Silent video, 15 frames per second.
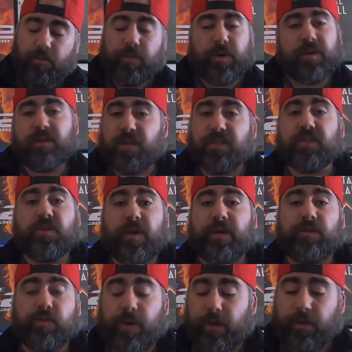but it's a
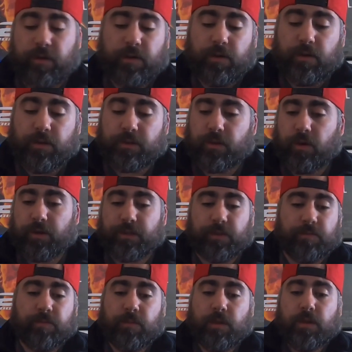great trailer. Looks awesome.